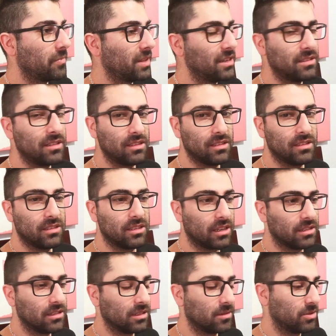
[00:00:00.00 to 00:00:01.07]
It tastes
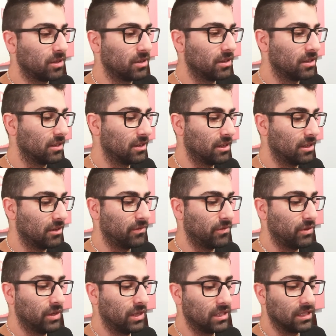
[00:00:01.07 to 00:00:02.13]
disgusting. I'm sorry. If
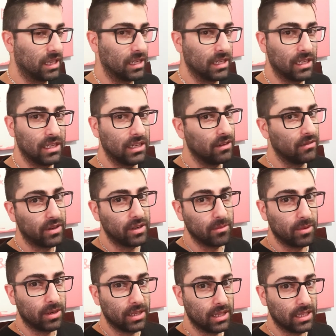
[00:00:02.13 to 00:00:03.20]
you guys like it, if
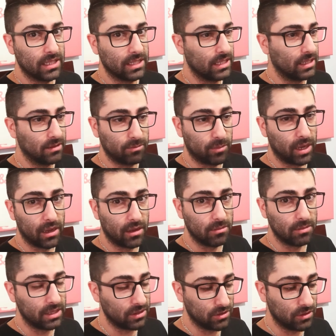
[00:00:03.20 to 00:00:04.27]
anybody likes it, by all
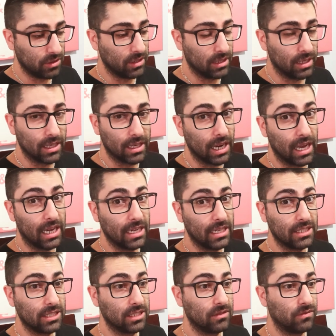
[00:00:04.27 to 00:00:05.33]
means, you can like it. I
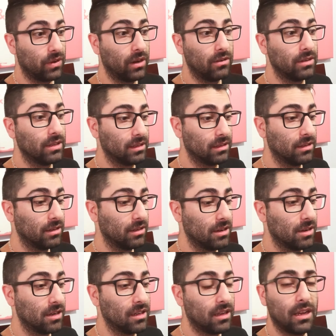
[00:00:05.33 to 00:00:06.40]
just found it
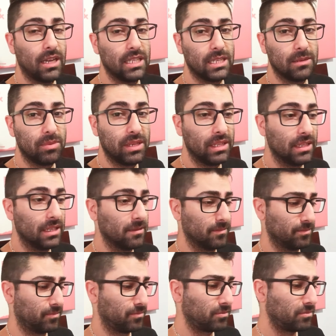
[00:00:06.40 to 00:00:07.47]
not as appealing.